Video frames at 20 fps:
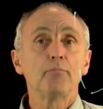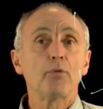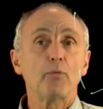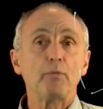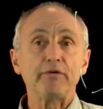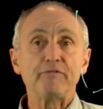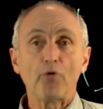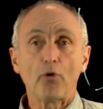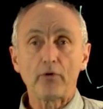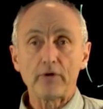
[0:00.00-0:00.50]

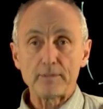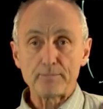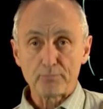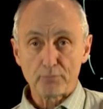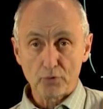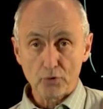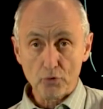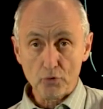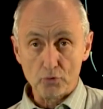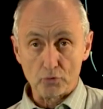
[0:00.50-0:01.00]
But we've already
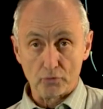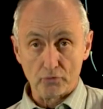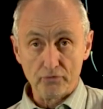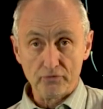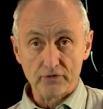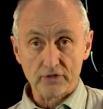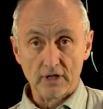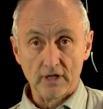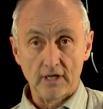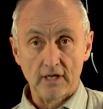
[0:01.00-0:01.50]

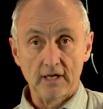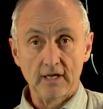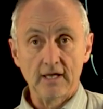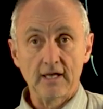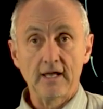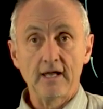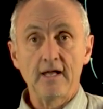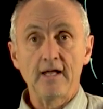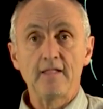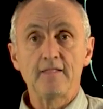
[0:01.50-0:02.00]
proved
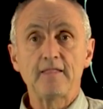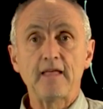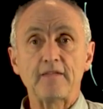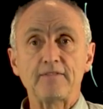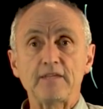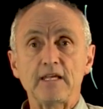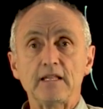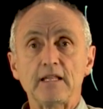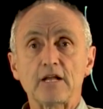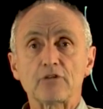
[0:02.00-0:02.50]

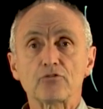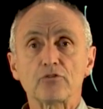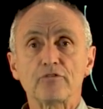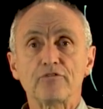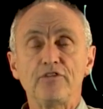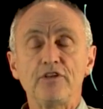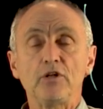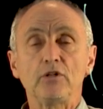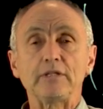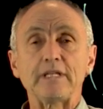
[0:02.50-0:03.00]
that the
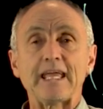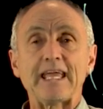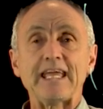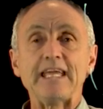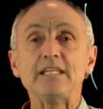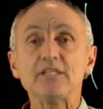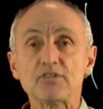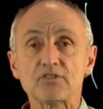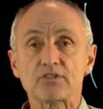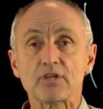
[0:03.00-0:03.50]
electric field
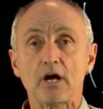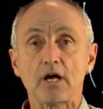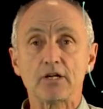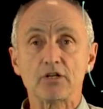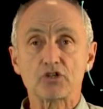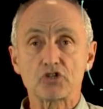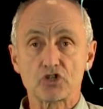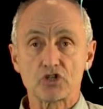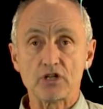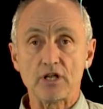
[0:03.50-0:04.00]

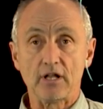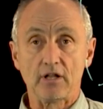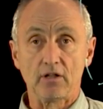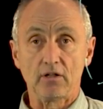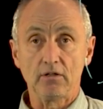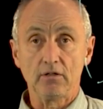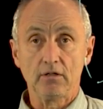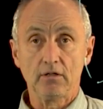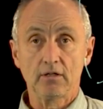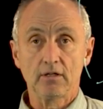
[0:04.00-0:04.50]
inside a
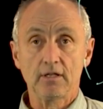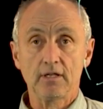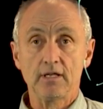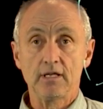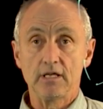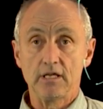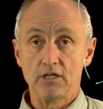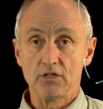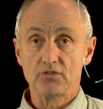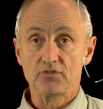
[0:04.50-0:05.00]
shell
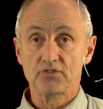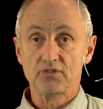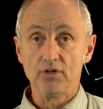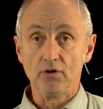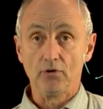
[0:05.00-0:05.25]
is